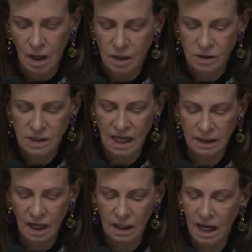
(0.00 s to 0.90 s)
Because
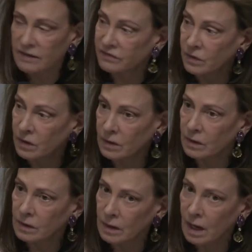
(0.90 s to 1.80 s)
that a lot of her
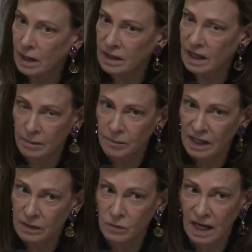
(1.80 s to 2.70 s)
uh,
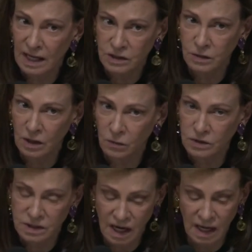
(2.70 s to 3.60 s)
campaign, as you know,
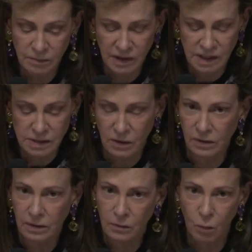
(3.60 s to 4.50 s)
was not based
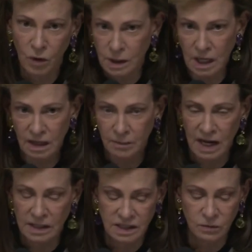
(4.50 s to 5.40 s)
on one China
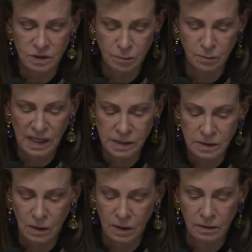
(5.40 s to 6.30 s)
policy. It was
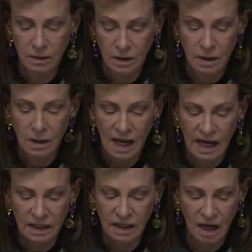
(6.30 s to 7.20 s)
based on
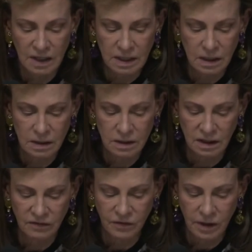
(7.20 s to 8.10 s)
economic
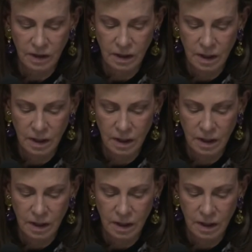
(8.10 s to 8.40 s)
delivery.